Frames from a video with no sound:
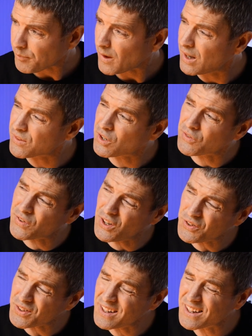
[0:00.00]
It's
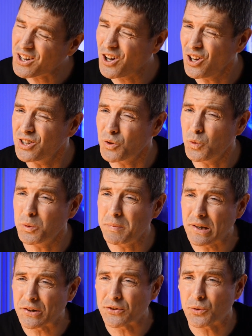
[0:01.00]
confusingly called the 1
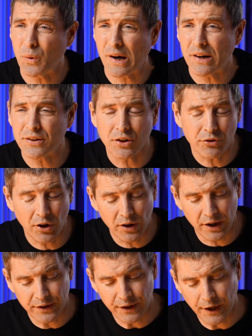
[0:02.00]
meter squared grow
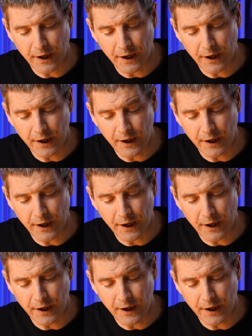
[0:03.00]
light,